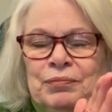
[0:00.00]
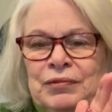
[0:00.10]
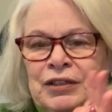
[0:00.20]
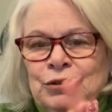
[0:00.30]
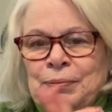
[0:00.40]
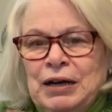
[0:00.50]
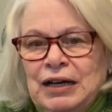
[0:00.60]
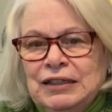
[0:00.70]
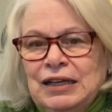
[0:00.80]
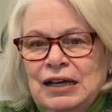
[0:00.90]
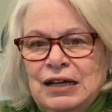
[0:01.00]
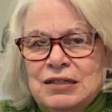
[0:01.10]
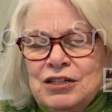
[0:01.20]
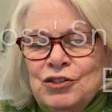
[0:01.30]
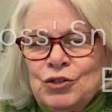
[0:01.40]
little
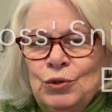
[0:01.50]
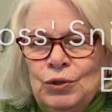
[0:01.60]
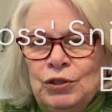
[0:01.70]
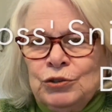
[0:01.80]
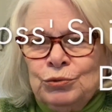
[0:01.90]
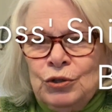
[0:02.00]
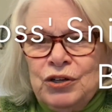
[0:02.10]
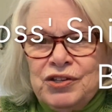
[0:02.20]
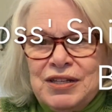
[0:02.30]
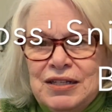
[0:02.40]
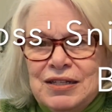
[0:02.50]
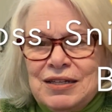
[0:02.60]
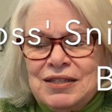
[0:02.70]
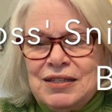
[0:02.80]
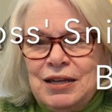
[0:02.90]
podcast is called Ross's
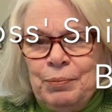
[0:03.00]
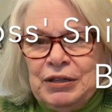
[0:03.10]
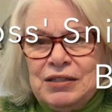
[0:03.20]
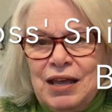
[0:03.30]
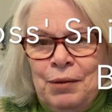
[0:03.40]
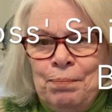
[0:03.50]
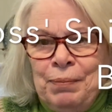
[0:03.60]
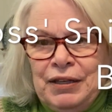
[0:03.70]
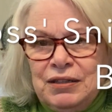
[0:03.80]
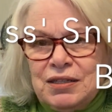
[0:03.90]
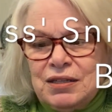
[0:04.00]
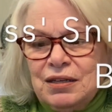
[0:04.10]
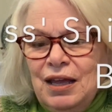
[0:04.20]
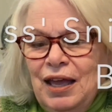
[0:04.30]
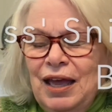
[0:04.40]
Snippets and Bits,
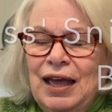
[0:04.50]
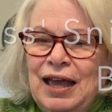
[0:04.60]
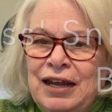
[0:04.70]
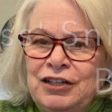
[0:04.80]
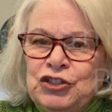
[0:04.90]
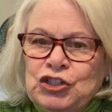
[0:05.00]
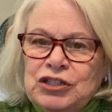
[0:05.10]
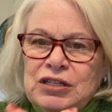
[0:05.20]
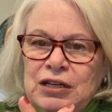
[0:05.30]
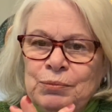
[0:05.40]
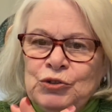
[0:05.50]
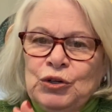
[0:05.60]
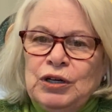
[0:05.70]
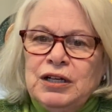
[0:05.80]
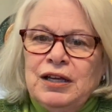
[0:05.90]
and it's just him
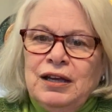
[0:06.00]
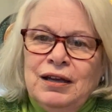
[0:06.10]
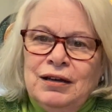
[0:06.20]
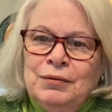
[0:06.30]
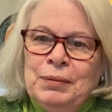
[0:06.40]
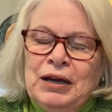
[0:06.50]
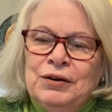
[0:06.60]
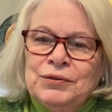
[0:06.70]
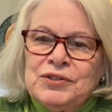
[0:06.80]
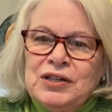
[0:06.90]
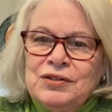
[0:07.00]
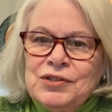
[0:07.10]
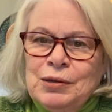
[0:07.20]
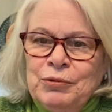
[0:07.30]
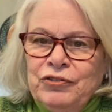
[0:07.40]
talking about
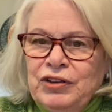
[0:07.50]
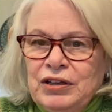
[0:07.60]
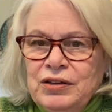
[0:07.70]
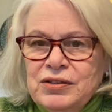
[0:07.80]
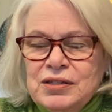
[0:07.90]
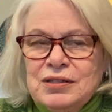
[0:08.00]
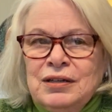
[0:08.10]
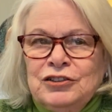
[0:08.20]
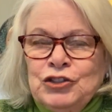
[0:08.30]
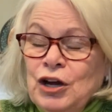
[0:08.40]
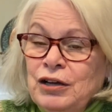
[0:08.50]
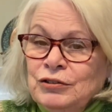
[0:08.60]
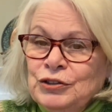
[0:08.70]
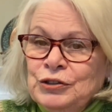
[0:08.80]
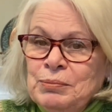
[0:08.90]
some of his
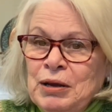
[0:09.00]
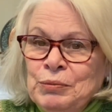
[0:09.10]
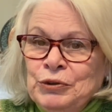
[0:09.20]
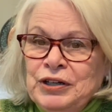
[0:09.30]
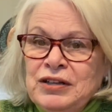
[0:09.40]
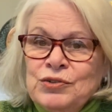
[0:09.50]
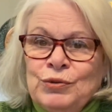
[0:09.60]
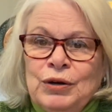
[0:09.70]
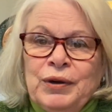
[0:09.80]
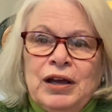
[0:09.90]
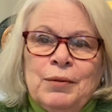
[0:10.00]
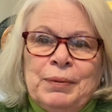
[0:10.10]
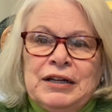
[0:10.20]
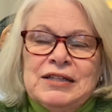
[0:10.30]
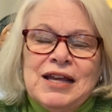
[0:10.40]
childhood memories growing up
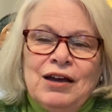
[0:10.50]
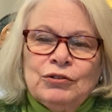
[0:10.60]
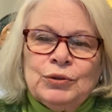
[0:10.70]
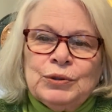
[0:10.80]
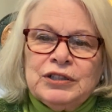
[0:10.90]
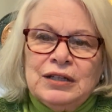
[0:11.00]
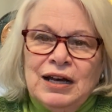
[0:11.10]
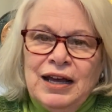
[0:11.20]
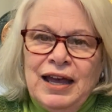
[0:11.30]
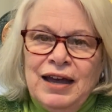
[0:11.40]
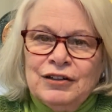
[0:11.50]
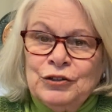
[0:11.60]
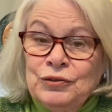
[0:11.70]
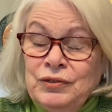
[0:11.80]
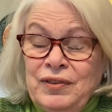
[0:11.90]
in a town called Nyack,
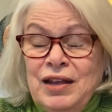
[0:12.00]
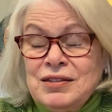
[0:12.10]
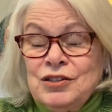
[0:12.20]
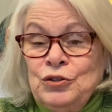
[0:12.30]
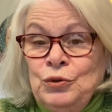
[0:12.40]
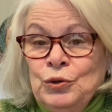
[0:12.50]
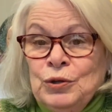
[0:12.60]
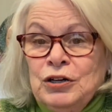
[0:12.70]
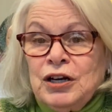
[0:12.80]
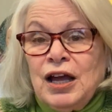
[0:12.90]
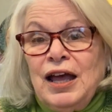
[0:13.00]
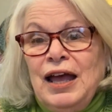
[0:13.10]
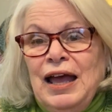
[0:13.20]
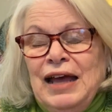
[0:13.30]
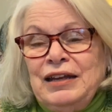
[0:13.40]
and that's in New York.
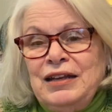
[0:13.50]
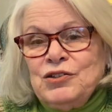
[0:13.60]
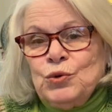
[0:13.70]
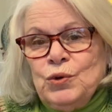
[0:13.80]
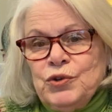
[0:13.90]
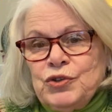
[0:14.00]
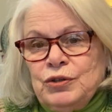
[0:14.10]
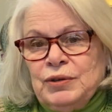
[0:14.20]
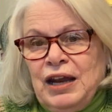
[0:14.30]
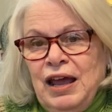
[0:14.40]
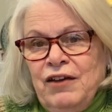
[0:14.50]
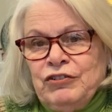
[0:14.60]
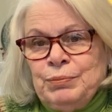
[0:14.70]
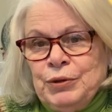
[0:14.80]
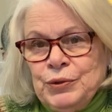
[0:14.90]
And he's also an
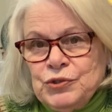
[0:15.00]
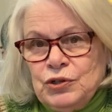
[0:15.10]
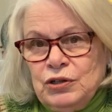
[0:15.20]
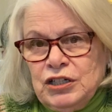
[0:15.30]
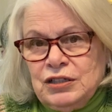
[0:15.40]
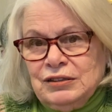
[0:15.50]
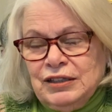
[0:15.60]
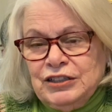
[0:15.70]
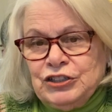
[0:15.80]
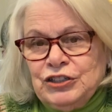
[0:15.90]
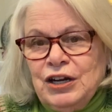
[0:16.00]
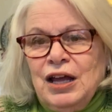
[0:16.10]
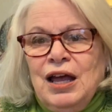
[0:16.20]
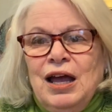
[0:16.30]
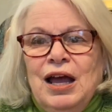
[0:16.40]
avid postcard collector,
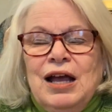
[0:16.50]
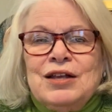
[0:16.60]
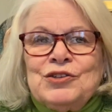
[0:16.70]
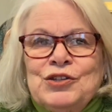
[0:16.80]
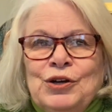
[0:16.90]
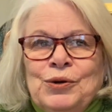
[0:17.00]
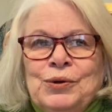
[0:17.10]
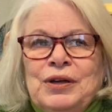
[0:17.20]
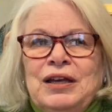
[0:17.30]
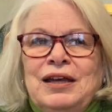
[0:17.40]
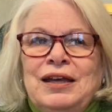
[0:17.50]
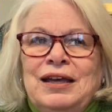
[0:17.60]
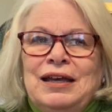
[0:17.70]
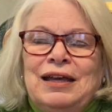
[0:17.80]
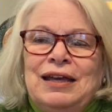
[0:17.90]
so
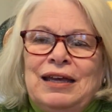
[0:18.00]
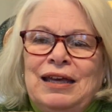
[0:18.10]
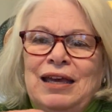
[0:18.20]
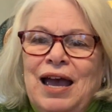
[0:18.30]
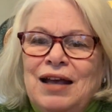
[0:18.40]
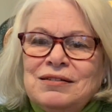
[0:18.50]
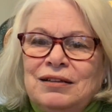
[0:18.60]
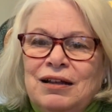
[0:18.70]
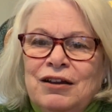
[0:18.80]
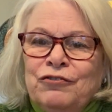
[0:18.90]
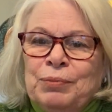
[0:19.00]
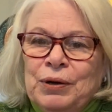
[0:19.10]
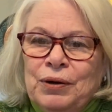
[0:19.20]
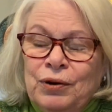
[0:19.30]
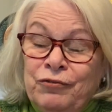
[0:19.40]
he has a lot of
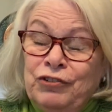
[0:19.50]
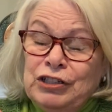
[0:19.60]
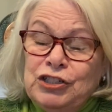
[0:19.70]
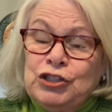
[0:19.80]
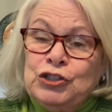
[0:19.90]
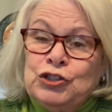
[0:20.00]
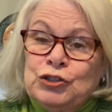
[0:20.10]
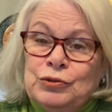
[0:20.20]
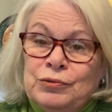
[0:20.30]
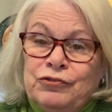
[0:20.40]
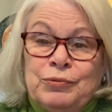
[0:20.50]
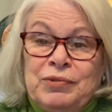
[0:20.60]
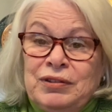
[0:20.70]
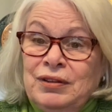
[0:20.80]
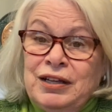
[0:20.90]
vintage
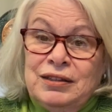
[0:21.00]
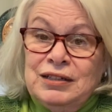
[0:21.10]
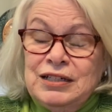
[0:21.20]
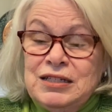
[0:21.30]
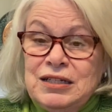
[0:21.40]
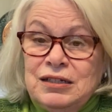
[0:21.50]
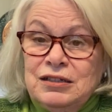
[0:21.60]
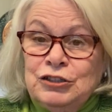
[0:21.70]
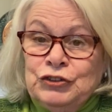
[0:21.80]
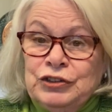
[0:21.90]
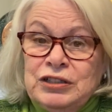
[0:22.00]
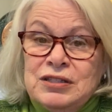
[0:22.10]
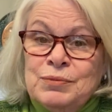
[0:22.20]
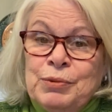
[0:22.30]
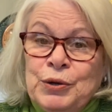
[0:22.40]
from like the
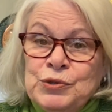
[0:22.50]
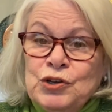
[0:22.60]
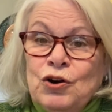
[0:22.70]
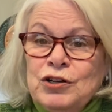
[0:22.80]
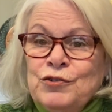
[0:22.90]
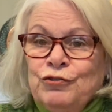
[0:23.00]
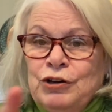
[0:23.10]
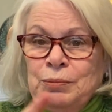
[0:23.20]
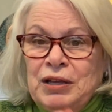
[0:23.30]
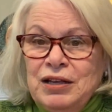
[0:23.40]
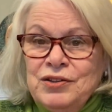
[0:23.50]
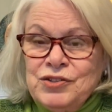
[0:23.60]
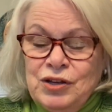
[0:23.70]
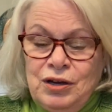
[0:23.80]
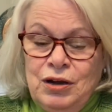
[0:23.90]
1900s postcards from
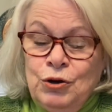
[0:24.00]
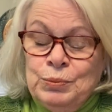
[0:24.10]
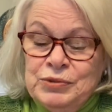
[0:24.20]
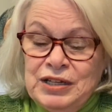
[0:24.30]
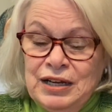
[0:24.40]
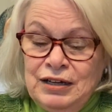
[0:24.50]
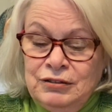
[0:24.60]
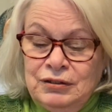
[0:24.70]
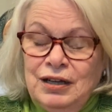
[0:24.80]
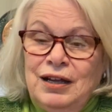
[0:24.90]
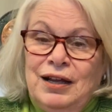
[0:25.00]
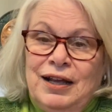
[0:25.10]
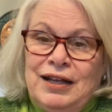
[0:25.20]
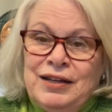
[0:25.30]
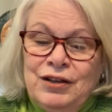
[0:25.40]
his hometown.
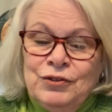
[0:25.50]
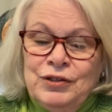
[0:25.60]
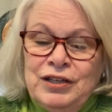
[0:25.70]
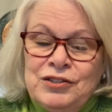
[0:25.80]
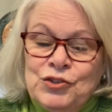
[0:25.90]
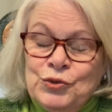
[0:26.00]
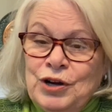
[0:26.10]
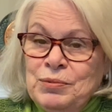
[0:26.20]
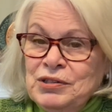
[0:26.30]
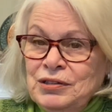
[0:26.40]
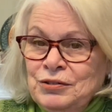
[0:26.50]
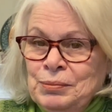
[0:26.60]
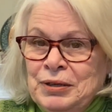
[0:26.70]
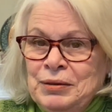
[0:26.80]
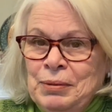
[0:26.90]
And he describes a little
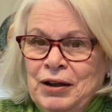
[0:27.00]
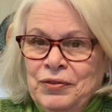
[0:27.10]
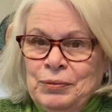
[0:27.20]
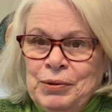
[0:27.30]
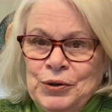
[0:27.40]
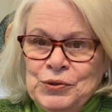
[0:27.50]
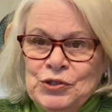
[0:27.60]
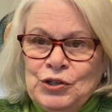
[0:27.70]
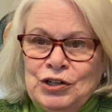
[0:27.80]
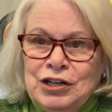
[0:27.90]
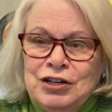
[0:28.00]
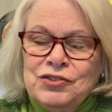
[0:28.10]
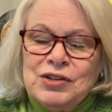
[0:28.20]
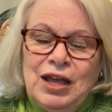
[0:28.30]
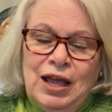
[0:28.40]
bit about the postcards,